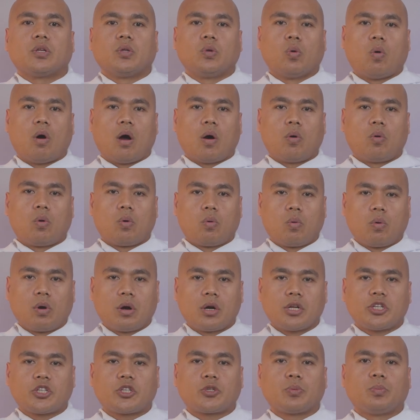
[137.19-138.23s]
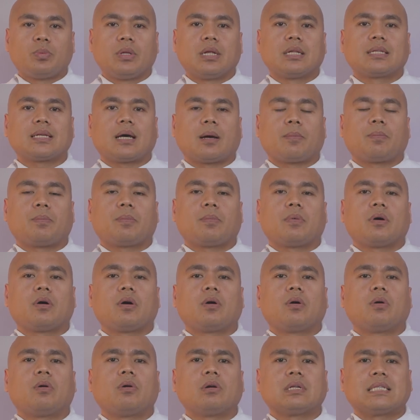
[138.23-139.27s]
Do our words build up
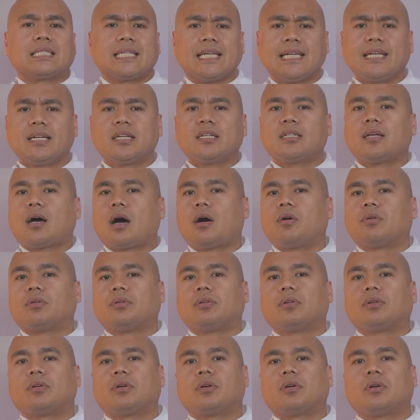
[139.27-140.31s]
or tear down?